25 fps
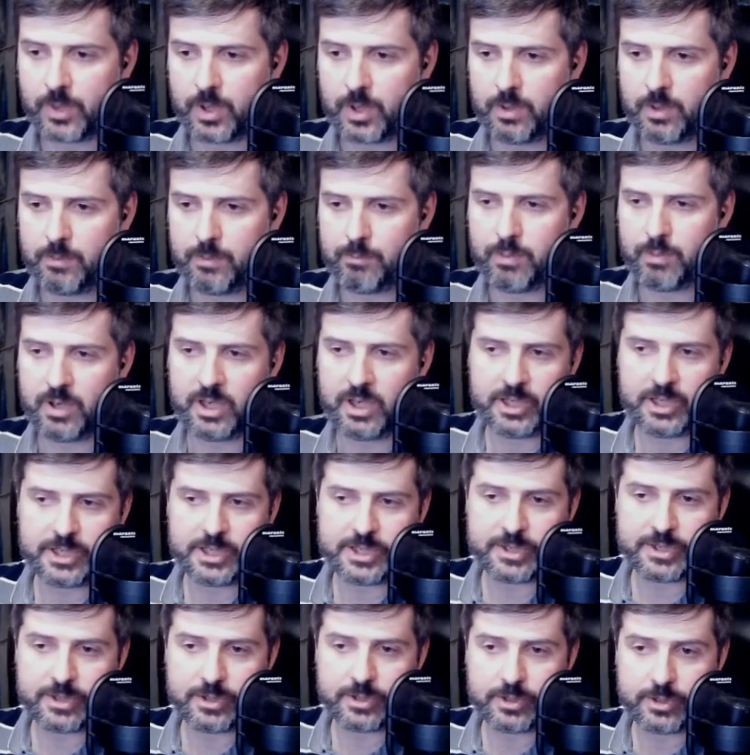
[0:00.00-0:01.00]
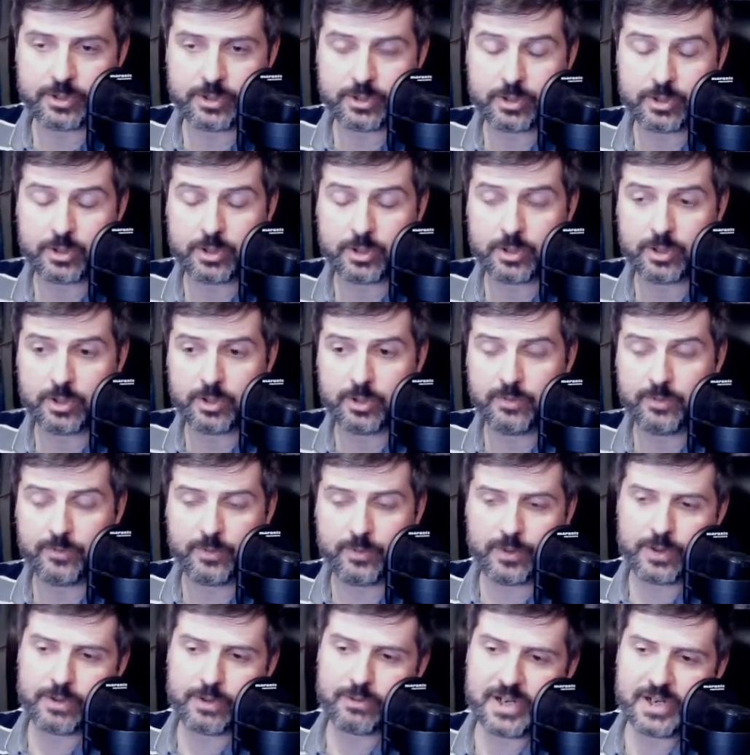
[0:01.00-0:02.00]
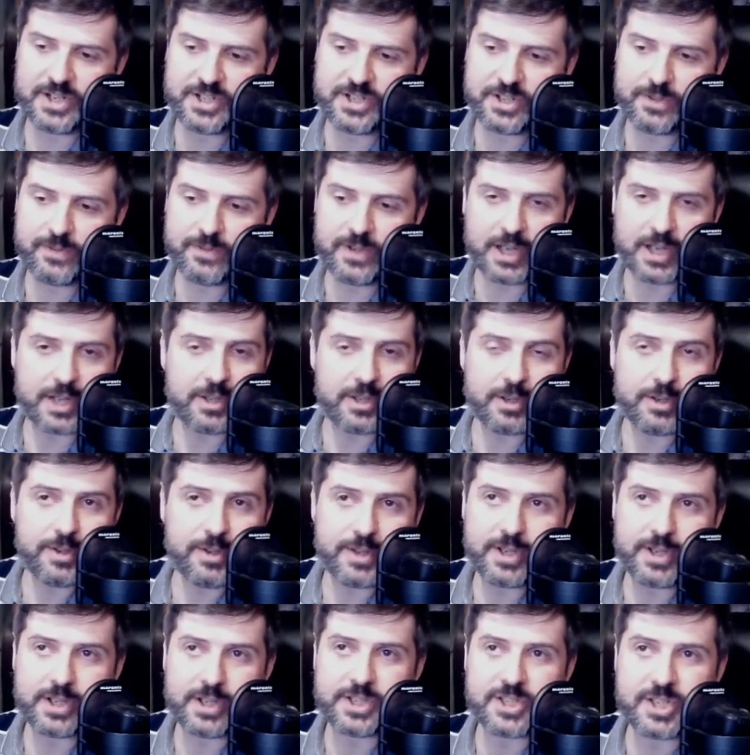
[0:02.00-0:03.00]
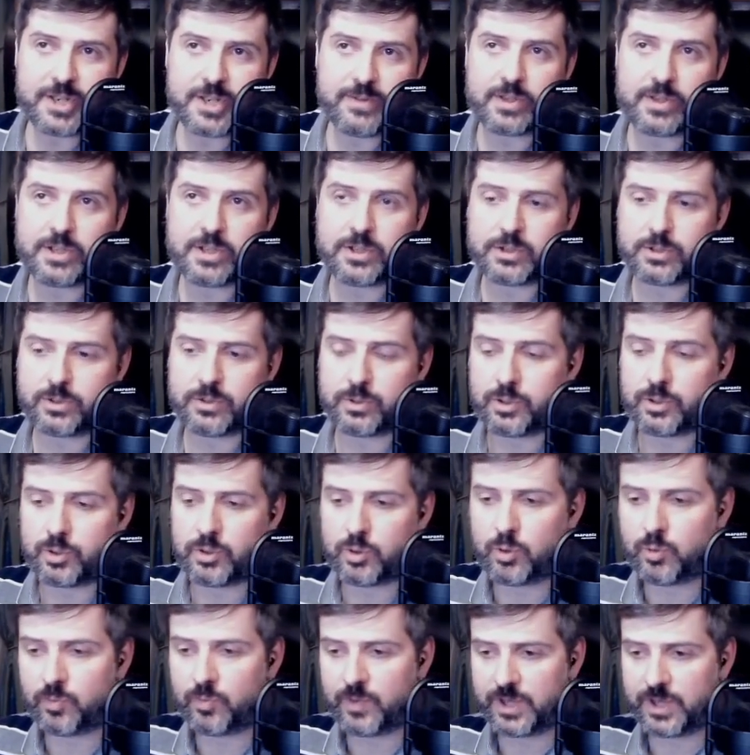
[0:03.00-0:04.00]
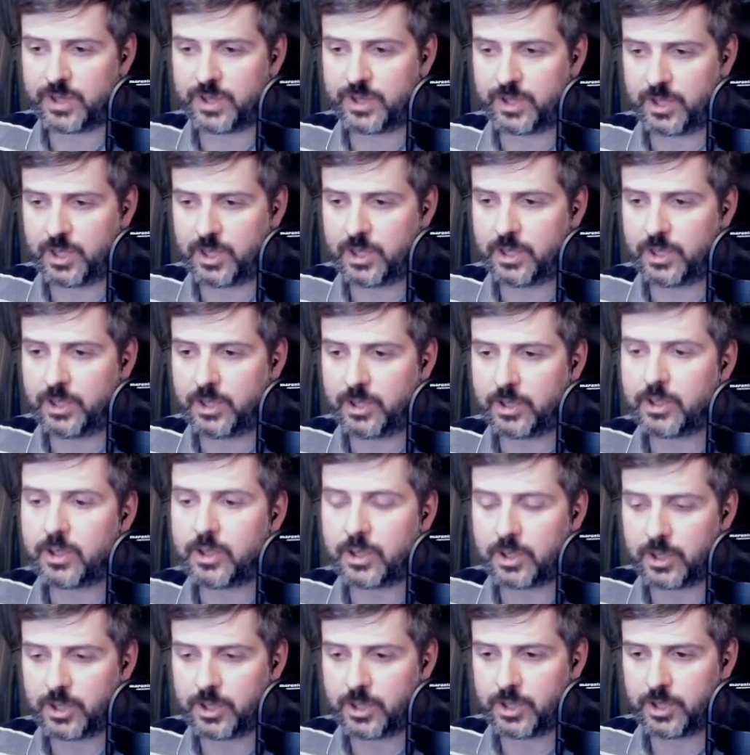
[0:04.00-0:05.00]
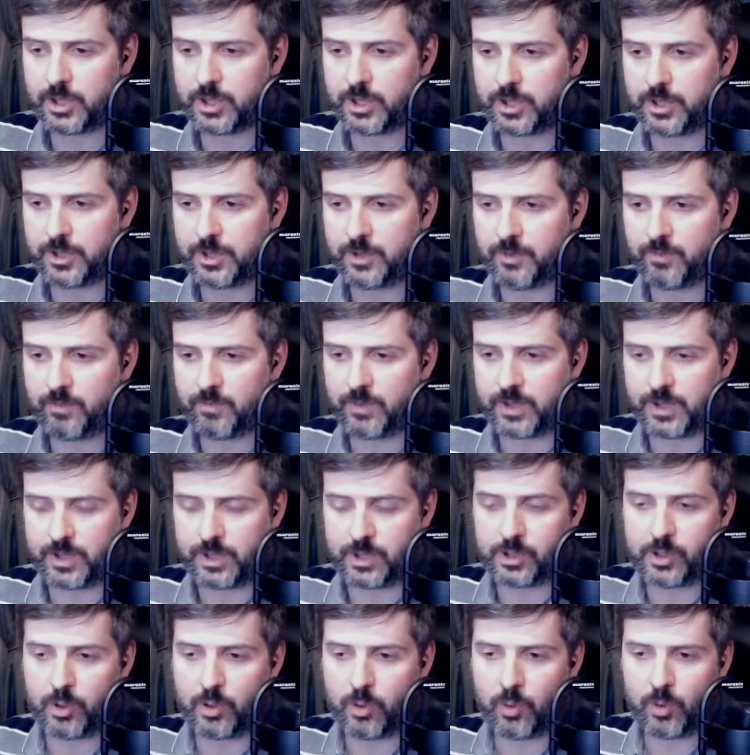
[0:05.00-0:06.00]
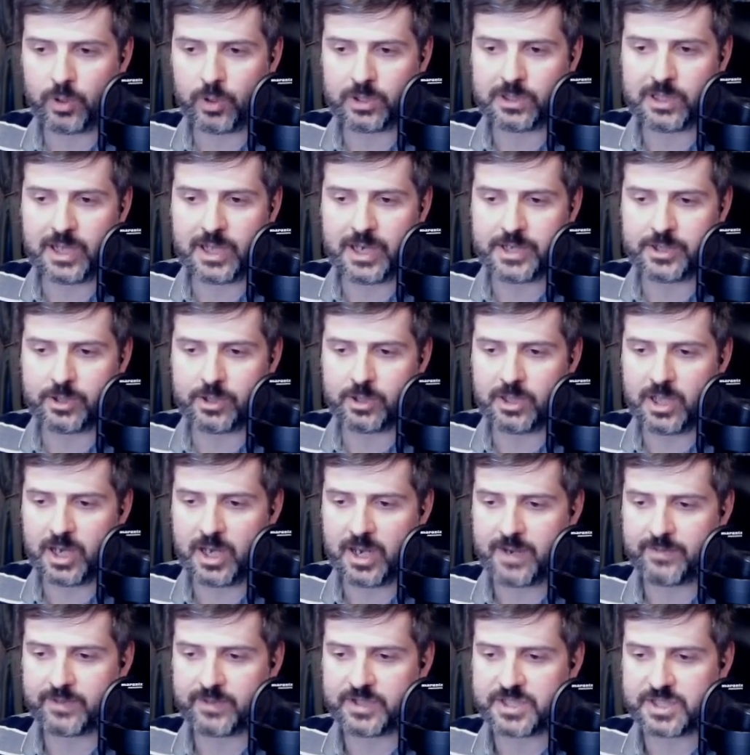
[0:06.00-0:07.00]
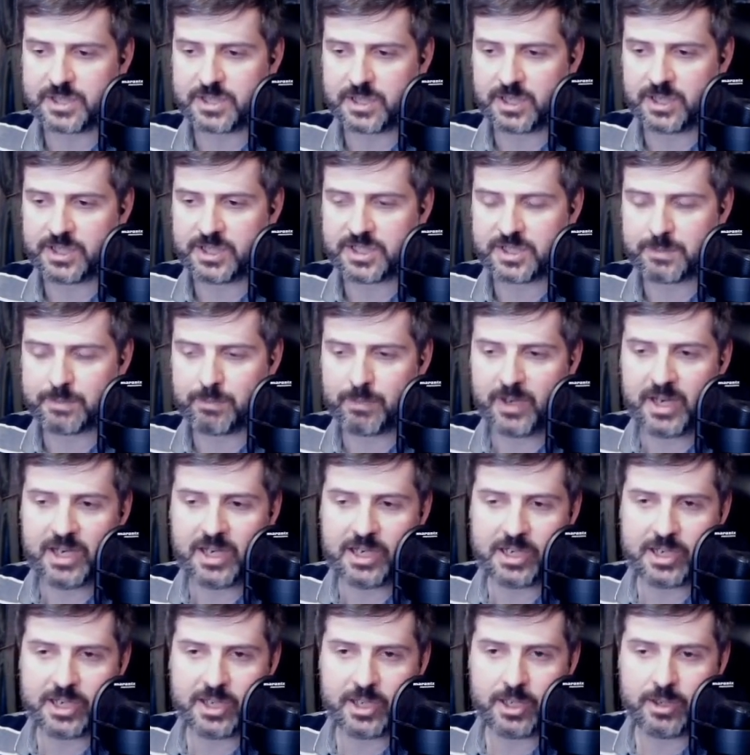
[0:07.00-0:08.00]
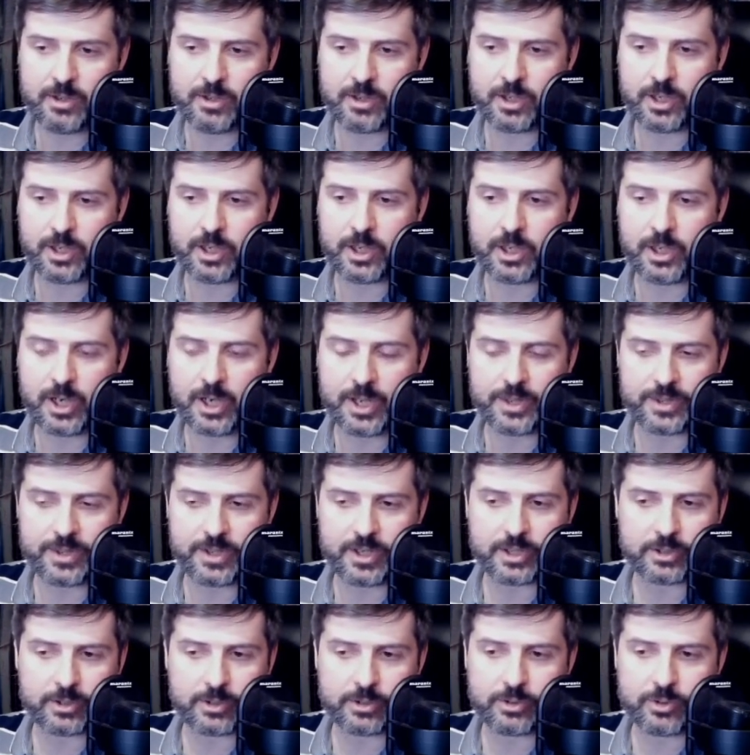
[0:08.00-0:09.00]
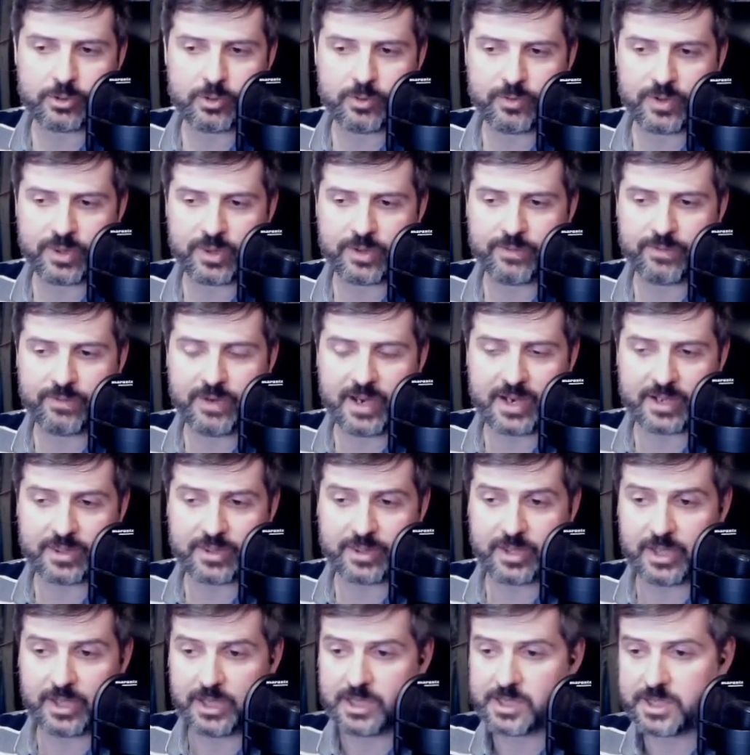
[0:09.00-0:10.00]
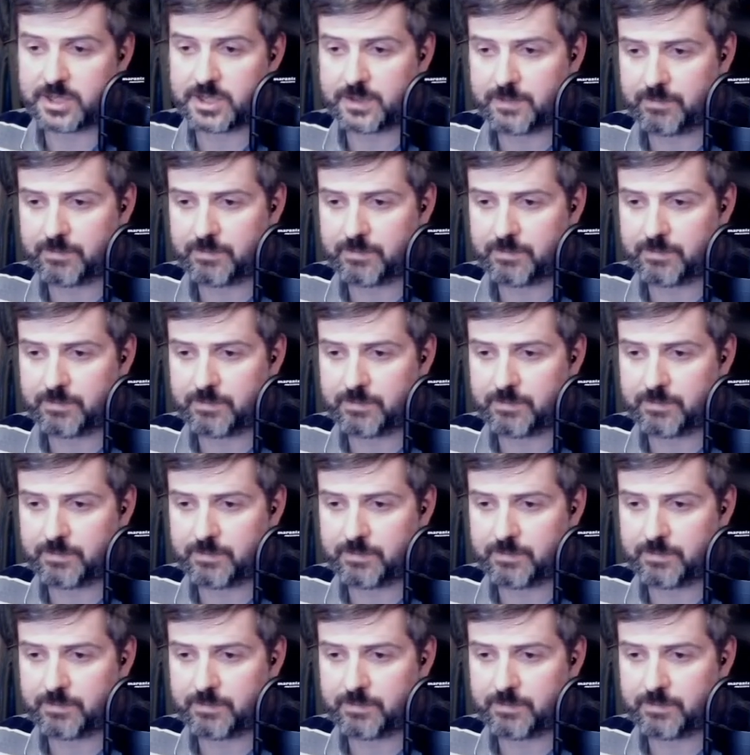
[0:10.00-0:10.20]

But for the rest of it, I don't think it's even to do with online or live. It's mainly I think to do with the fact that